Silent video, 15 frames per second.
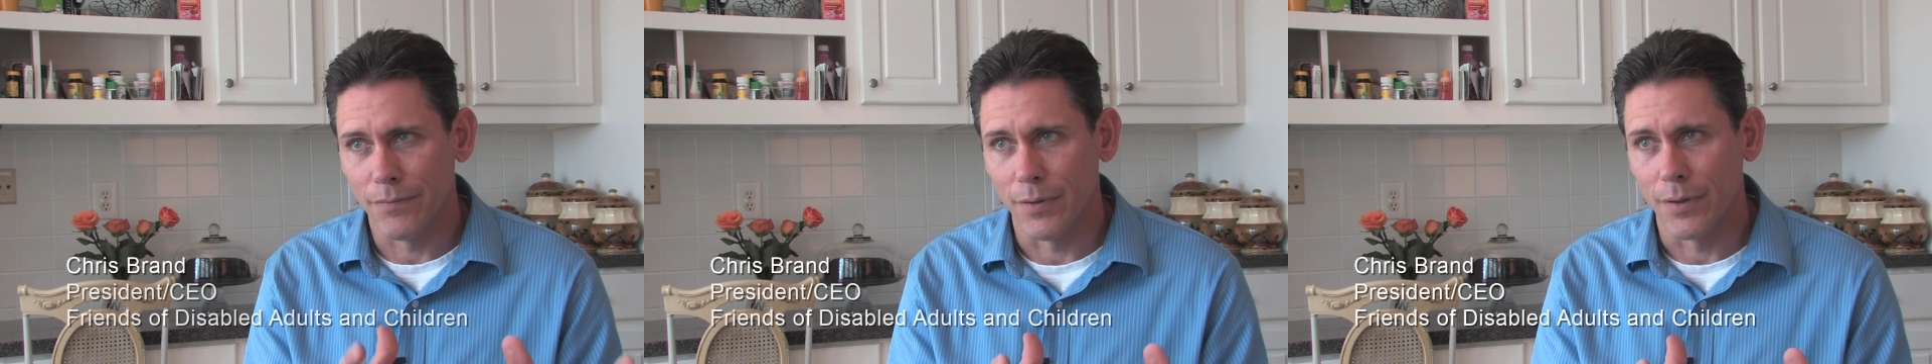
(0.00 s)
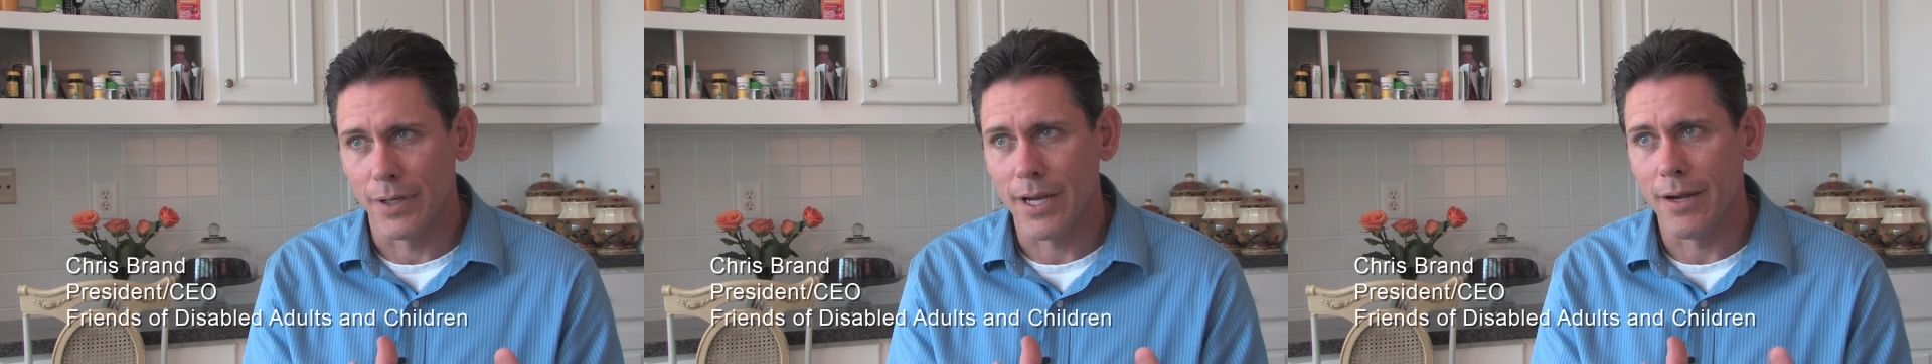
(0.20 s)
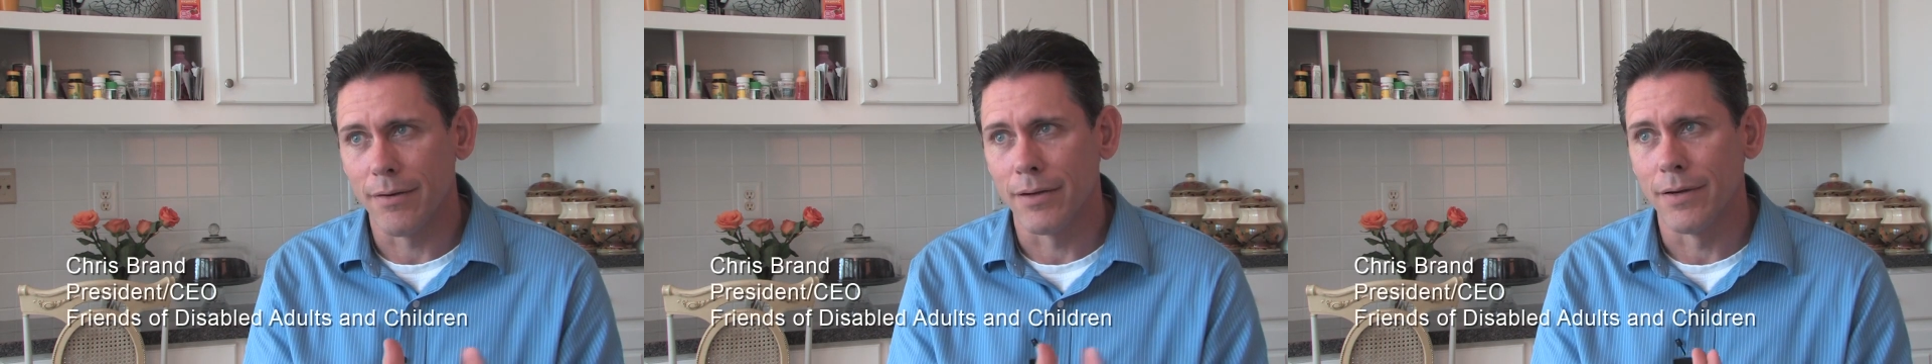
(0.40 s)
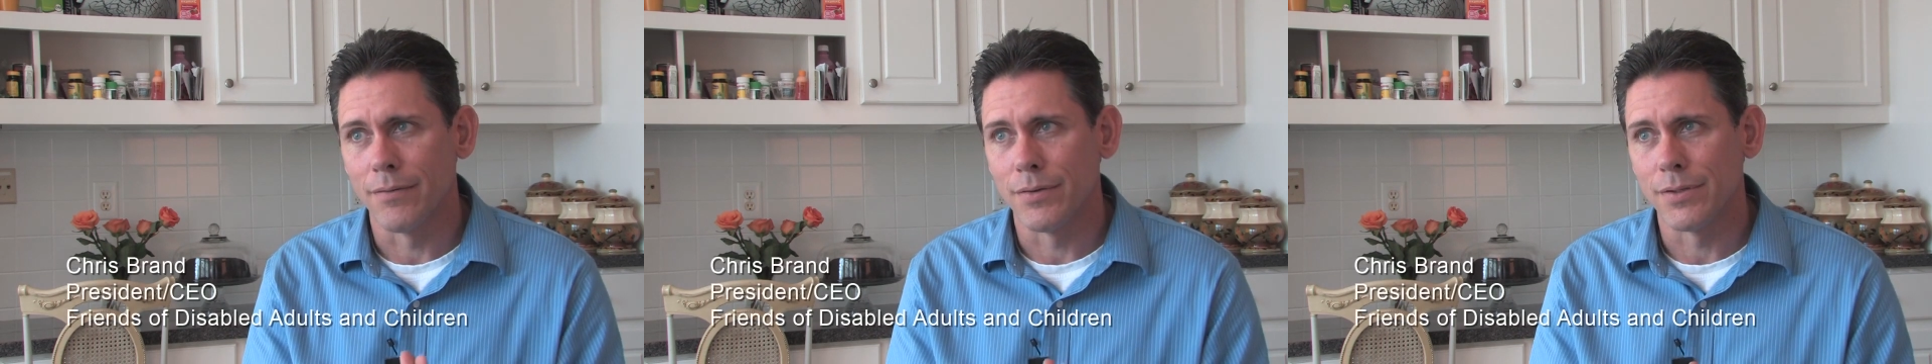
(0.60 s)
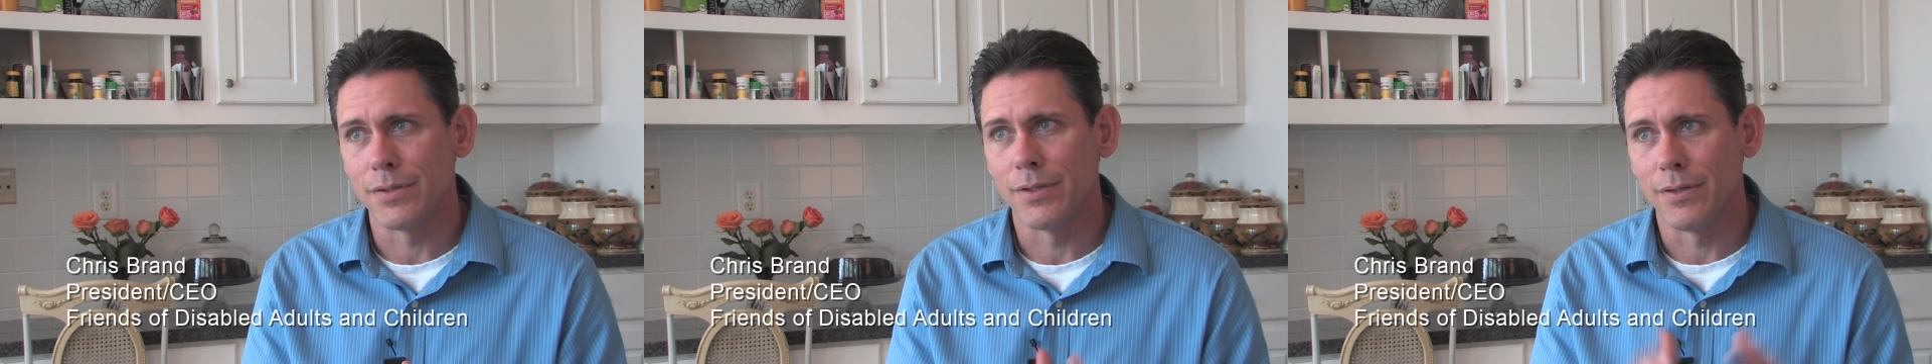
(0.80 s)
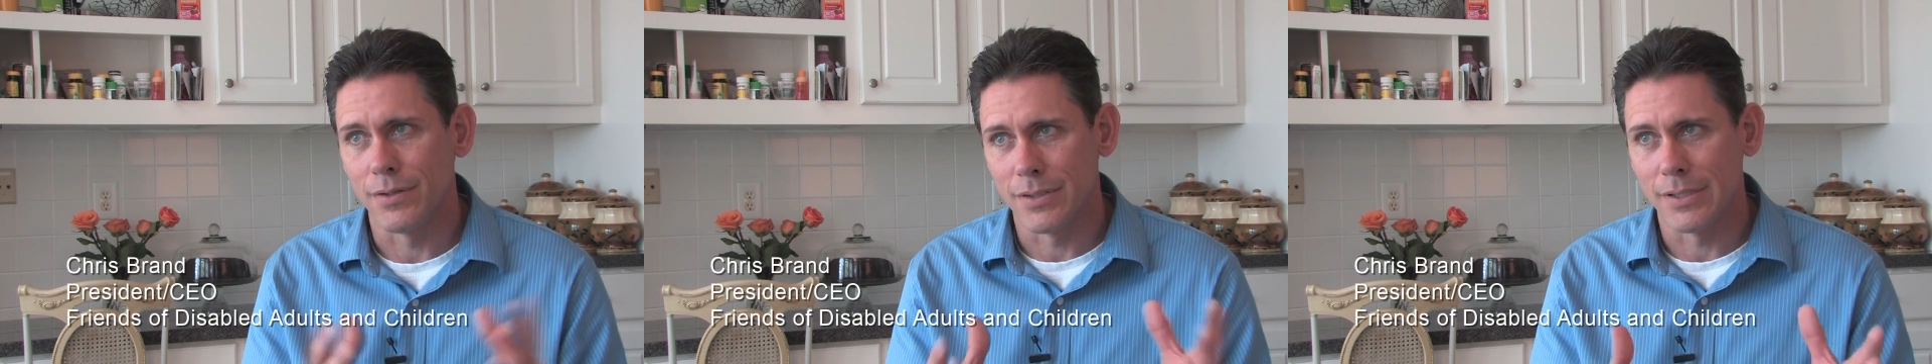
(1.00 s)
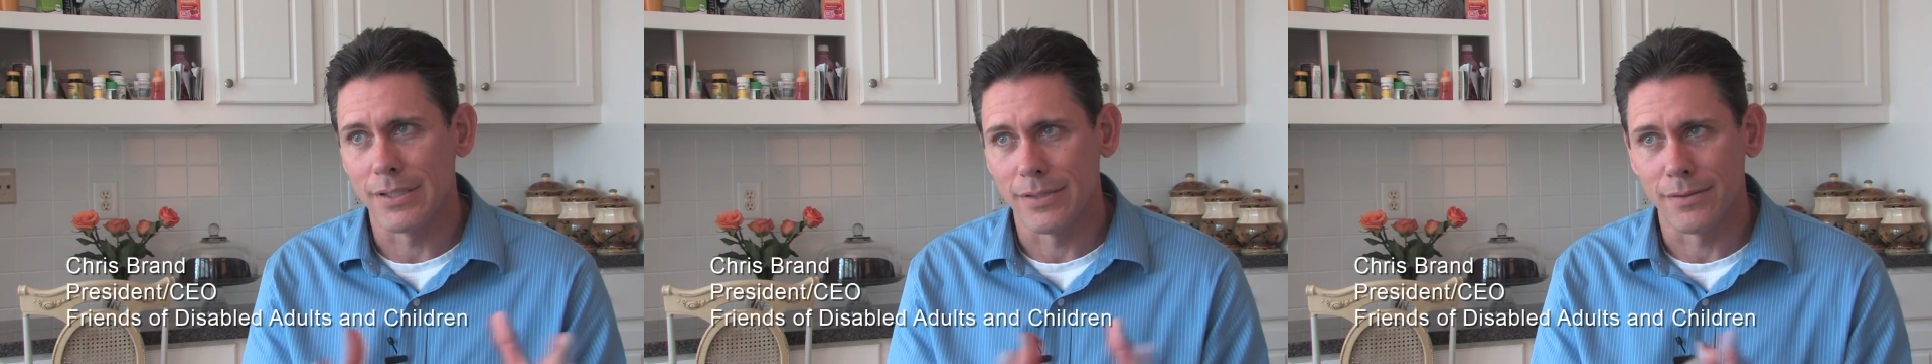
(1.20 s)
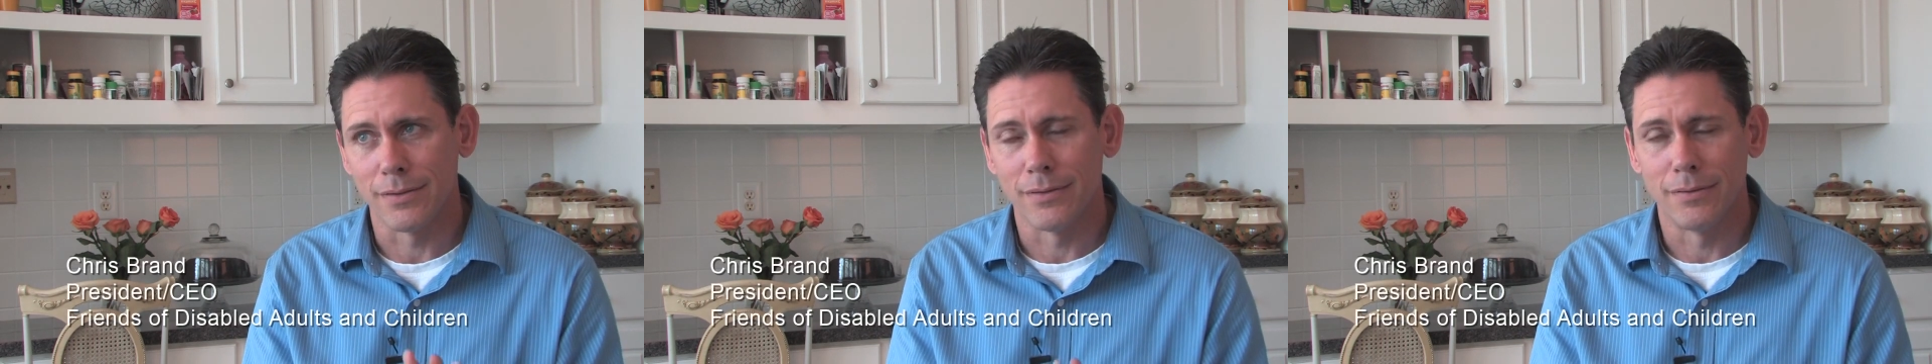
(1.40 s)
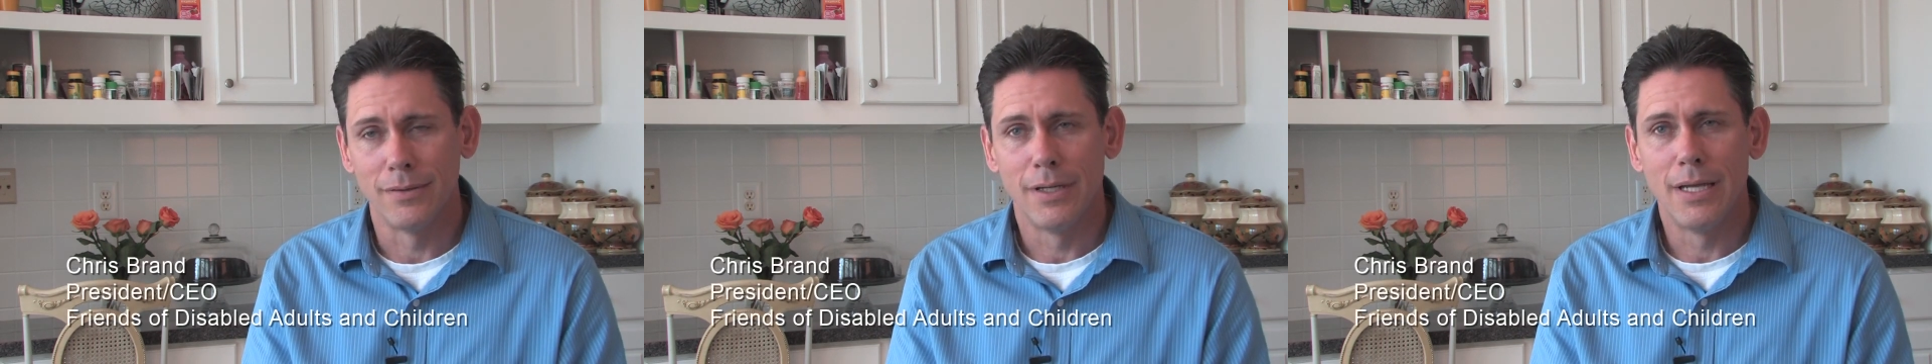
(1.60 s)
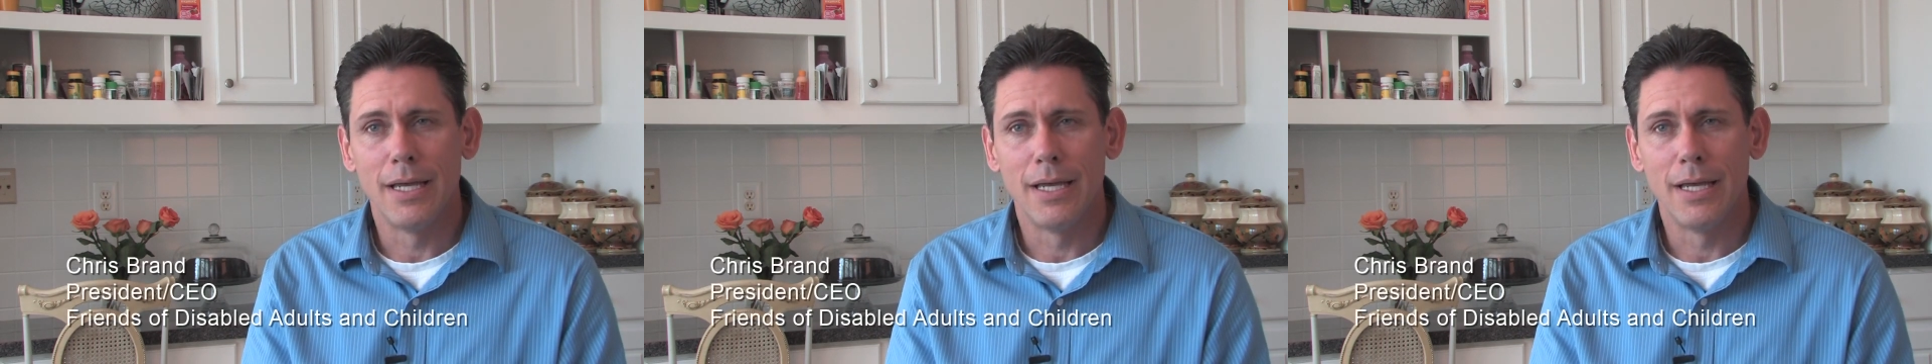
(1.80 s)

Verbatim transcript: for her caregivers, her sister,